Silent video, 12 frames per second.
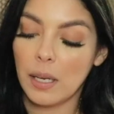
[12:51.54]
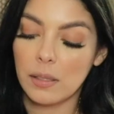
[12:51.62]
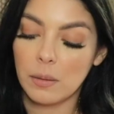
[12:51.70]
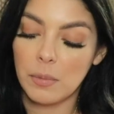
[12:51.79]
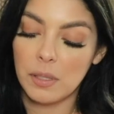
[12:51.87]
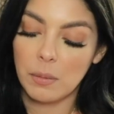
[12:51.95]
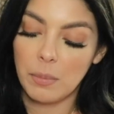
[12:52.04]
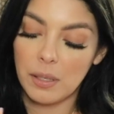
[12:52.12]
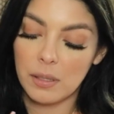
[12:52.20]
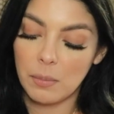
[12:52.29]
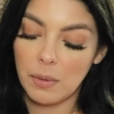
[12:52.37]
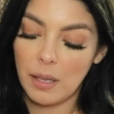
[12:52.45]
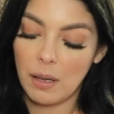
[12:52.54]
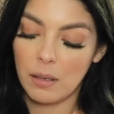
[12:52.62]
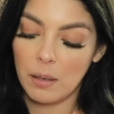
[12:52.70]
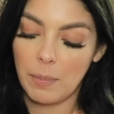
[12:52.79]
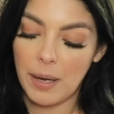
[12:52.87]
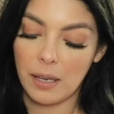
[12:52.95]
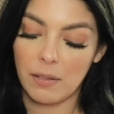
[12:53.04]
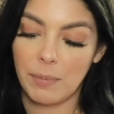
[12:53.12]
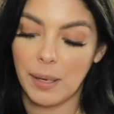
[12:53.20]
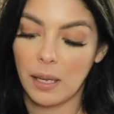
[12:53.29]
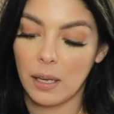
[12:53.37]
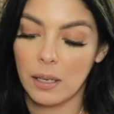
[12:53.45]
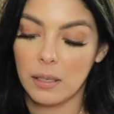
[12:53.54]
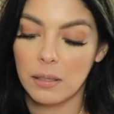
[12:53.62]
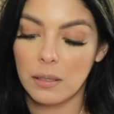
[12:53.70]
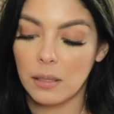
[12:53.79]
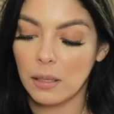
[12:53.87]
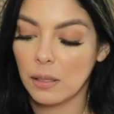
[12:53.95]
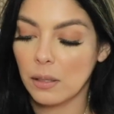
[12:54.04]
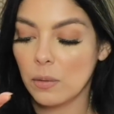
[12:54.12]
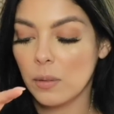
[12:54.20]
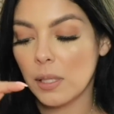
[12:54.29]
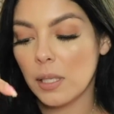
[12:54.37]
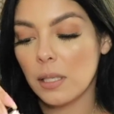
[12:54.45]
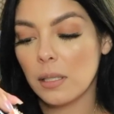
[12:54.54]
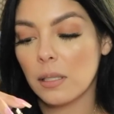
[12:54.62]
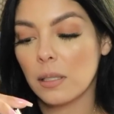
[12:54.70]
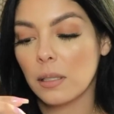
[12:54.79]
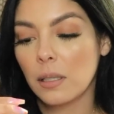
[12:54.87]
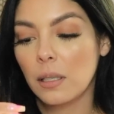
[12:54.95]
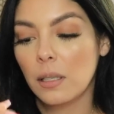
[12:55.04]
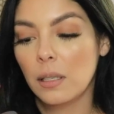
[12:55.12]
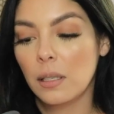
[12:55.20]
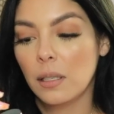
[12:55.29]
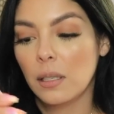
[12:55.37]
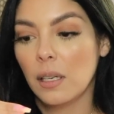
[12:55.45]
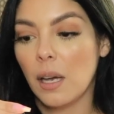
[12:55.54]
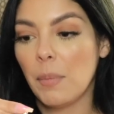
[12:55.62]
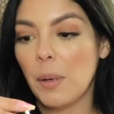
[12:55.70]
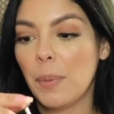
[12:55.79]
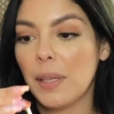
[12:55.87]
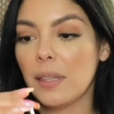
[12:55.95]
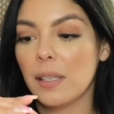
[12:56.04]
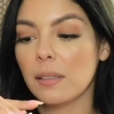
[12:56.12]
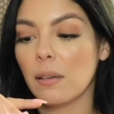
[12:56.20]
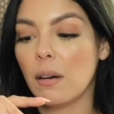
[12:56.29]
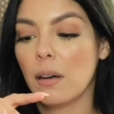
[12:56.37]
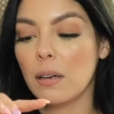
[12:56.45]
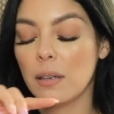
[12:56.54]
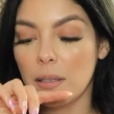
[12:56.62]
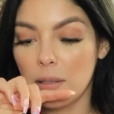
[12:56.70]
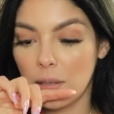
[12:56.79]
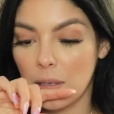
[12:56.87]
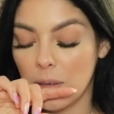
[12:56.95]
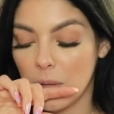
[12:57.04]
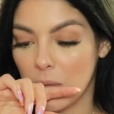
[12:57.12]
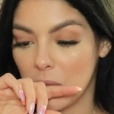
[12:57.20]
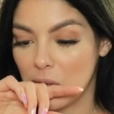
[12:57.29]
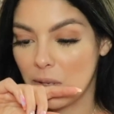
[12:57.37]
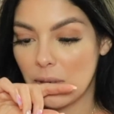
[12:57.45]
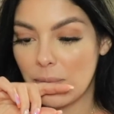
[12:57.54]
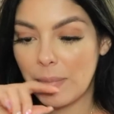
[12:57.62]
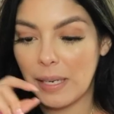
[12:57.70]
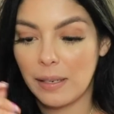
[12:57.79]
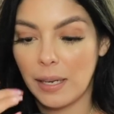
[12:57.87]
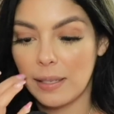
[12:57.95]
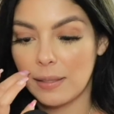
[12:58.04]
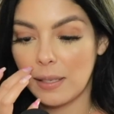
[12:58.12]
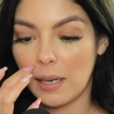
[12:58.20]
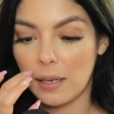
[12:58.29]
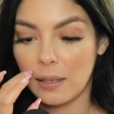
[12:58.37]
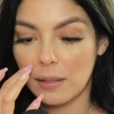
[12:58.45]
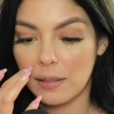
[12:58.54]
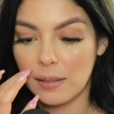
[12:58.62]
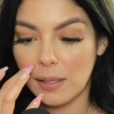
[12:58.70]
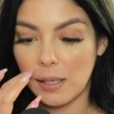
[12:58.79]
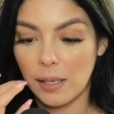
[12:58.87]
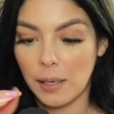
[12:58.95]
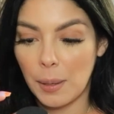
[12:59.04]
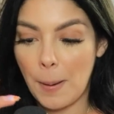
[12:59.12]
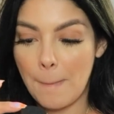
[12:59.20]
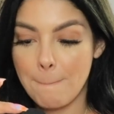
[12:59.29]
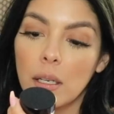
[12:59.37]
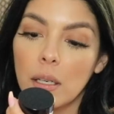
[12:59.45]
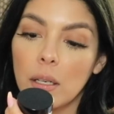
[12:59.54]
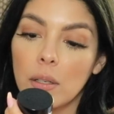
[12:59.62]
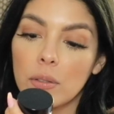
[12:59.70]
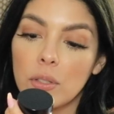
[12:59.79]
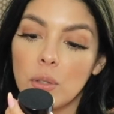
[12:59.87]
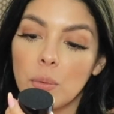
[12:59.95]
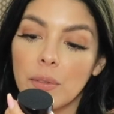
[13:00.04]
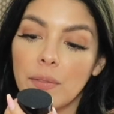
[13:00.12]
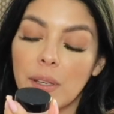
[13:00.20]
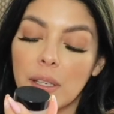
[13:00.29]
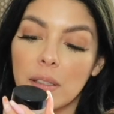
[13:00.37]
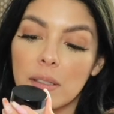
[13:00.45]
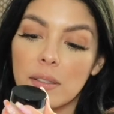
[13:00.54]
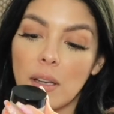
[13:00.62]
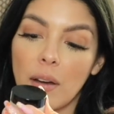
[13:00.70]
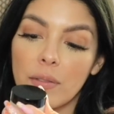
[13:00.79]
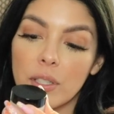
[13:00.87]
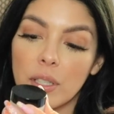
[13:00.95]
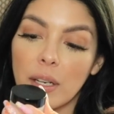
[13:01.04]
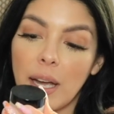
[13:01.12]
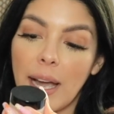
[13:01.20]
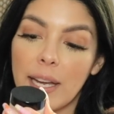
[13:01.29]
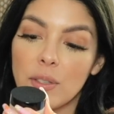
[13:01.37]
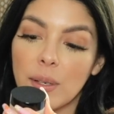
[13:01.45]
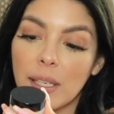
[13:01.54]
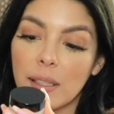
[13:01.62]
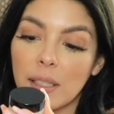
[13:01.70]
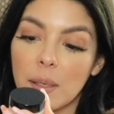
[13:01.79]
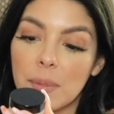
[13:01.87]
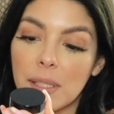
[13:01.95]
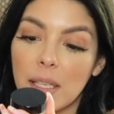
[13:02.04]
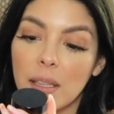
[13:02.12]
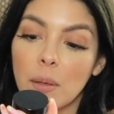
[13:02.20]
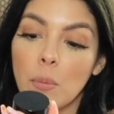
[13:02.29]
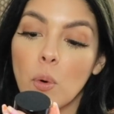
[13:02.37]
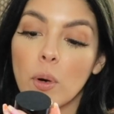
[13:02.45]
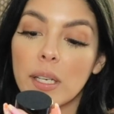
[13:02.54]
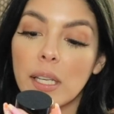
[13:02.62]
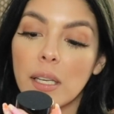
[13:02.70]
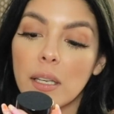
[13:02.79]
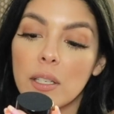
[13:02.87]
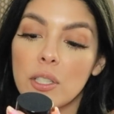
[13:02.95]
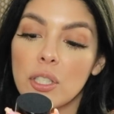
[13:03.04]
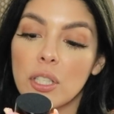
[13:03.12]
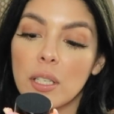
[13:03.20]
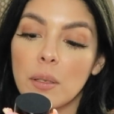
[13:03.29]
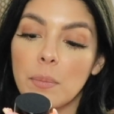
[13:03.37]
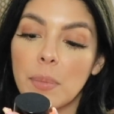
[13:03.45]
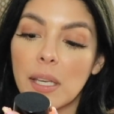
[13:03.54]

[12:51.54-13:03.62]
so I'm just gonna put some of that on the back of my hand and close it. I'm gonna put this on my nightstand. Let's see. Oh, to reveal softer, hydrated lips in the morning and should be